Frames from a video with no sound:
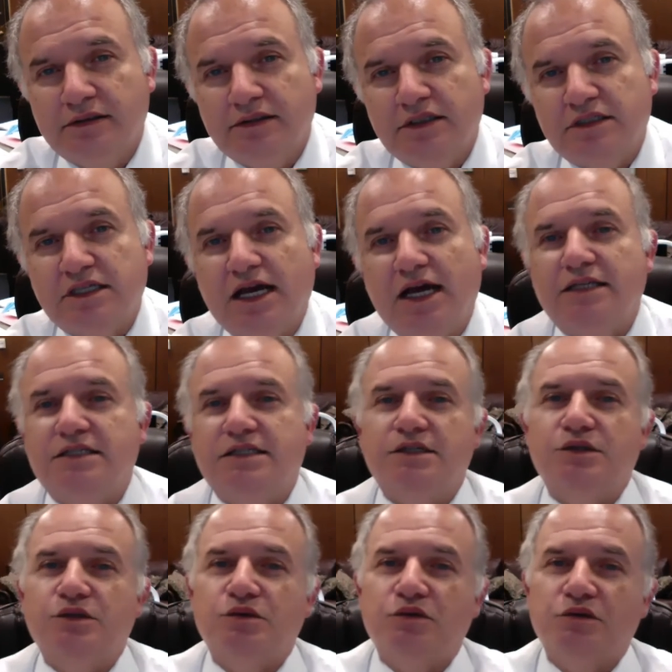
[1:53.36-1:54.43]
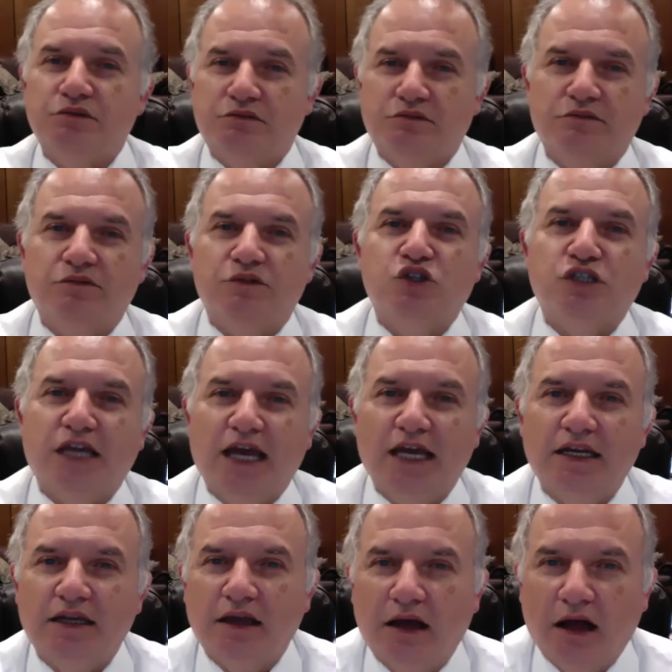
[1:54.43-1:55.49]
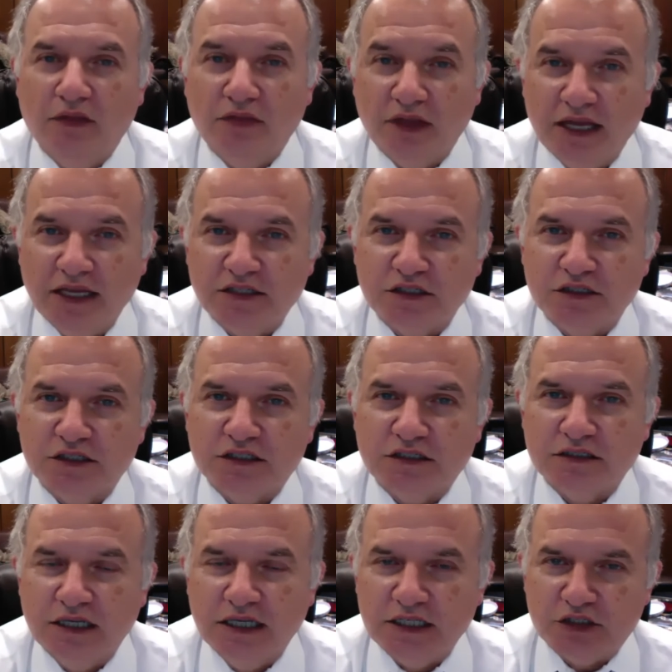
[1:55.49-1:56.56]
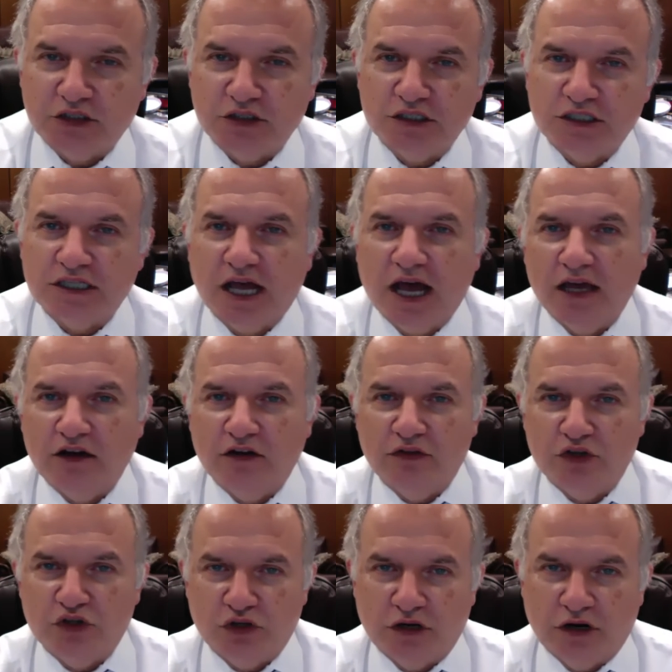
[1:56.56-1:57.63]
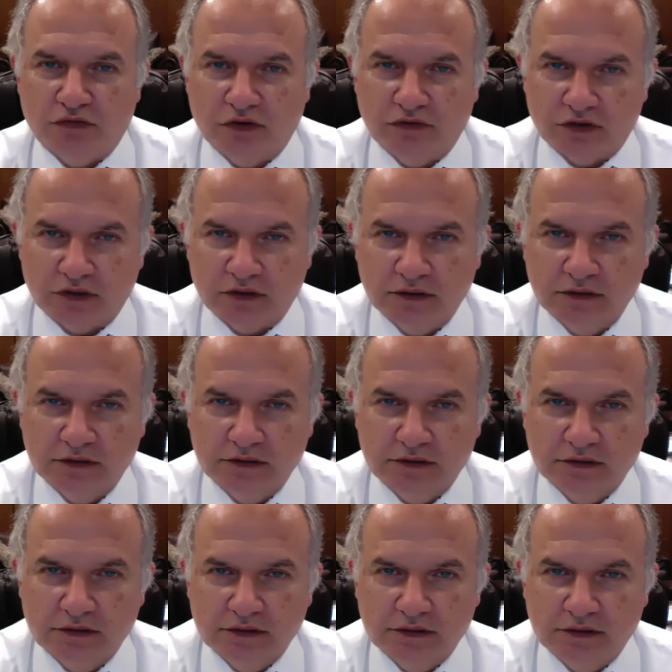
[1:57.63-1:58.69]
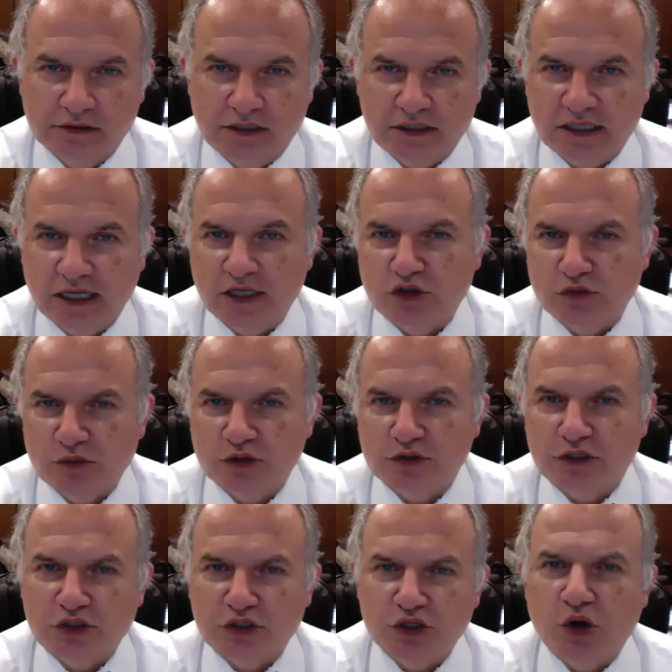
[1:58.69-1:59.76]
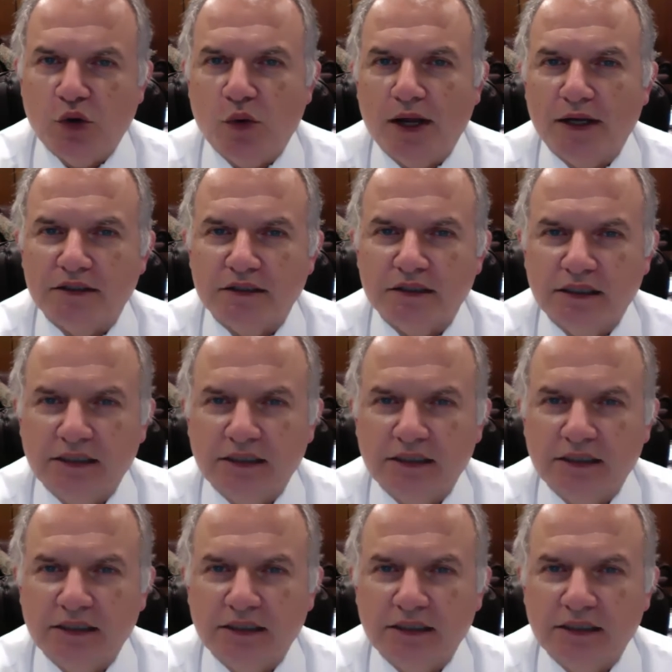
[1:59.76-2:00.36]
decide to stay on the eastern side of the Jordan River. They say to Moses, you know what?